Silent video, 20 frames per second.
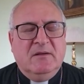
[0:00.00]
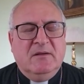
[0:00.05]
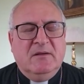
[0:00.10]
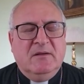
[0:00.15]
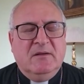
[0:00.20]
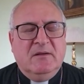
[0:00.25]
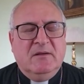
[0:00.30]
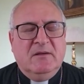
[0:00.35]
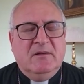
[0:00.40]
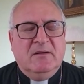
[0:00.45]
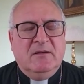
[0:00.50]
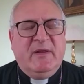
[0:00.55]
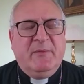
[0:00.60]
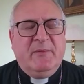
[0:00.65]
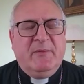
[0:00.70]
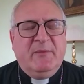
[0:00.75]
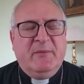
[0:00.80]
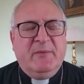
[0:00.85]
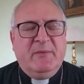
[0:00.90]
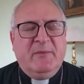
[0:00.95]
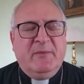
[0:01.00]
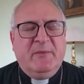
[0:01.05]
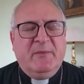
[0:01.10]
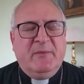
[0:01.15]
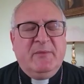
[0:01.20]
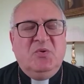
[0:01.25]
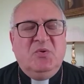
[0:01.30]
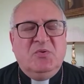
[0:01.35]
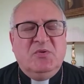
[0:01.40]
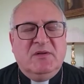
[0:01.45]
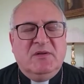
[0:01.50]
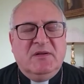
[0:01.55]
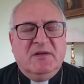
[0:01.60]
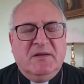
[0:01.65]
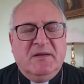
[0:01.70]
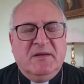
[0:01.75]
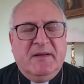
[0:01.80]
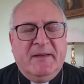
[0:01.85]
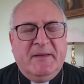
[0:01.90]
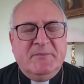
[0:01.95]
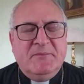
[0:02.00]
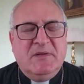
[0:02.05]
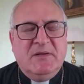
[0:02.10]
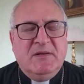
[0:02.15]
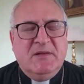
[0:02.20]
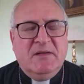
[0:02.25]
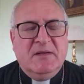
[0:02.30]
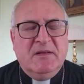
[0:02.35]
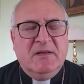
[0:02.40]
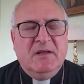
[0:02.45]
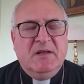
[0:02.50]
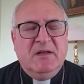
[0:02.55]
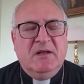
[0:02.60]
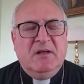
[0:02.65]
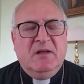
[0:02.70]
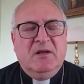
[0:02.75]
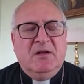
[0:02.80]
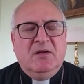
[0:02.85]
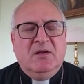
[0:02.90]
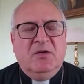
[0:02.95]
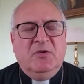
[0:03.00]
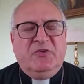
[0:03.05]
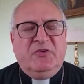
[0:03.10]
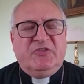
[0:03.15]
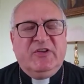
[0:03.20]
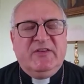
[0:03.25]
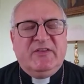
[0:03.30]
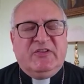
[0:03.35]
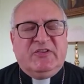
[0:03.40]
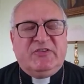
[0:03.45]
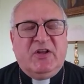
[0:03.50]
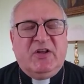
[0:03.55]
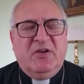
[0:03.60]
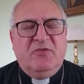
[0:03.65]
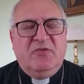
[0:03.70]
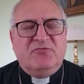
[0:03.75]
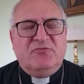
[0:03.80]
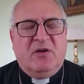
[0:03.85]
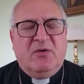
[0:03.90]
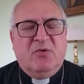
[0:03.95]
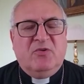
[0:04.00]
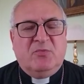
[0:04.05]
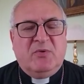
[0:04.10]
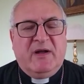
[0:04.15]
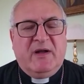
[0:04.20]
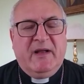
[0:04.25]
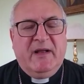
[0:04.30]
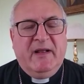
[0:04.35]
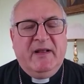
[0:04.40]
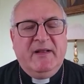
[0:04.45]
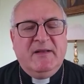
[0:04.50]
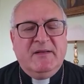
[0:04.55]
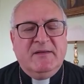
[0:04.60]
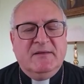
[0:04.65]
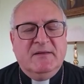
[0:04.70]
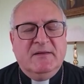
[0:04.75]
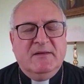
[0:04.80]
We want to be people who, um, who see the stone rolled away